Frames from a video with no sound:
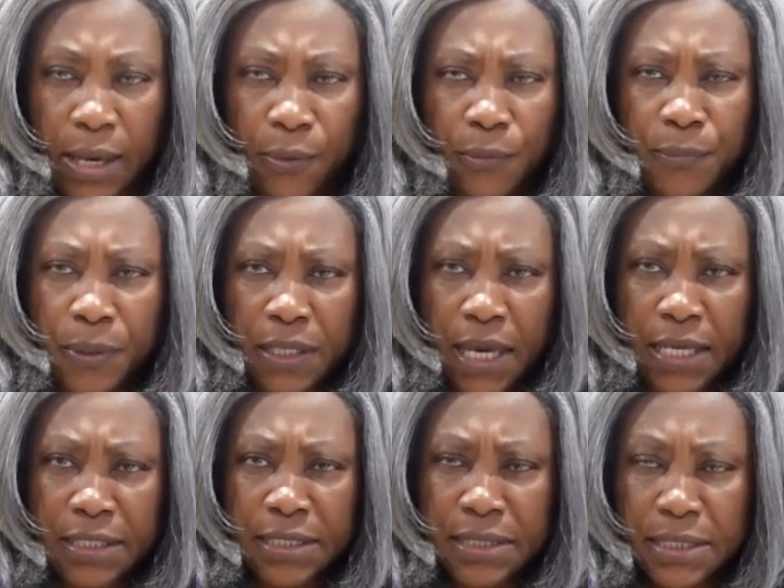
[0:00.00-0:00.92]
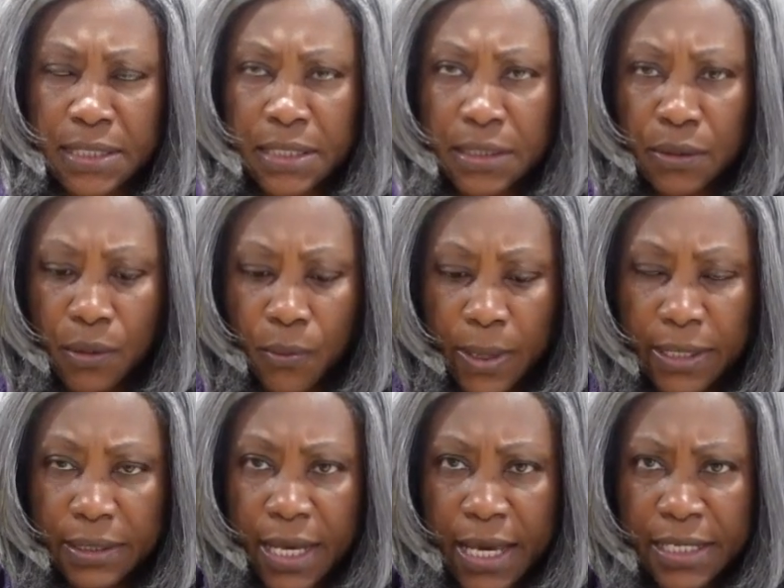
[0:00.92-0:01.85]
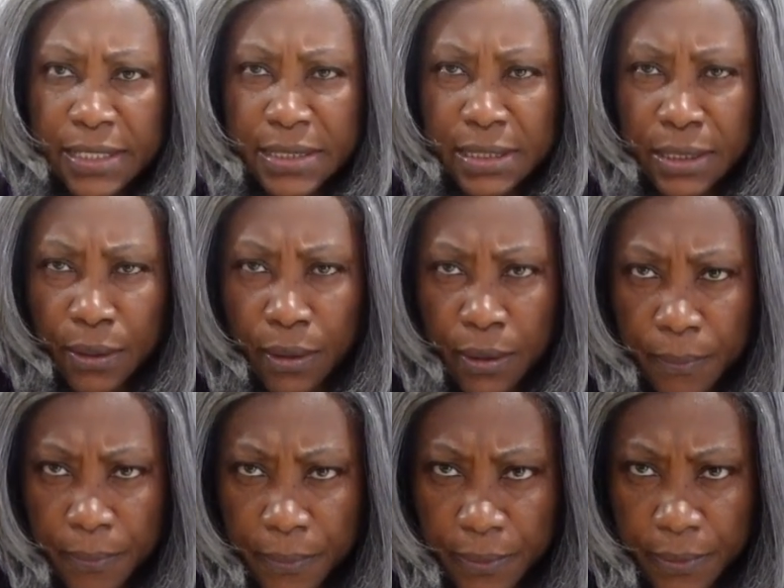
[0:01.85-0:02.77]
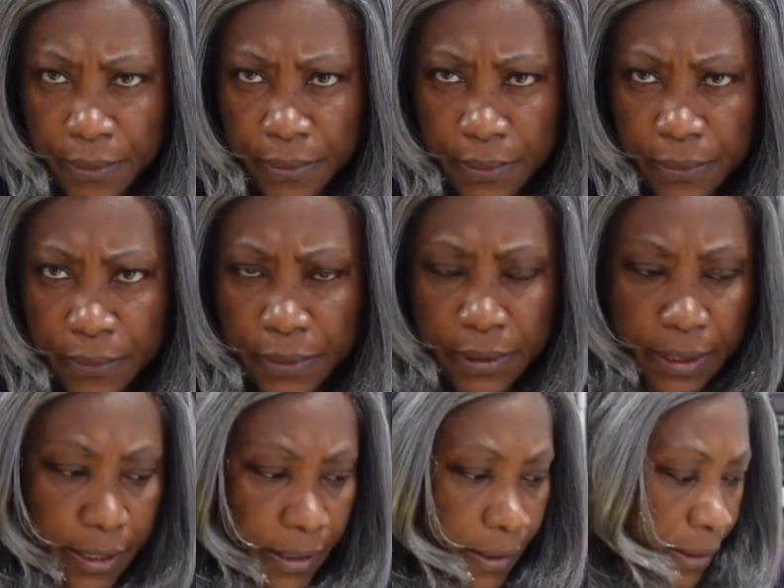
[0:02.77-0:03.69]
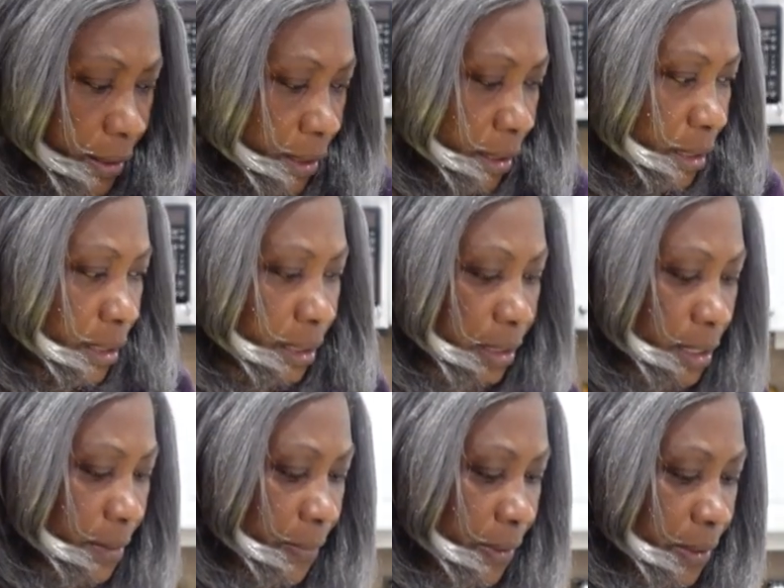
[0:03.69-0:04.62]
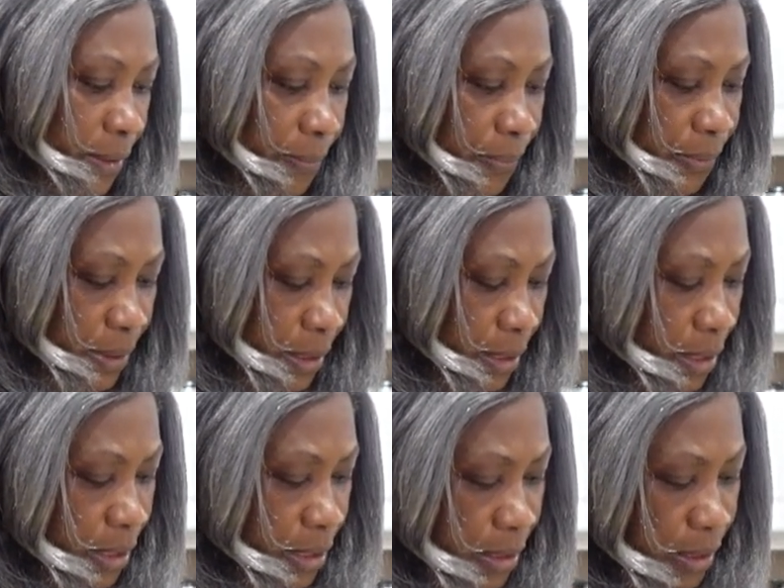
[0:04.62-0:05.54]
Hope you can see how I dice it up. Okay, then I'm gonna put it in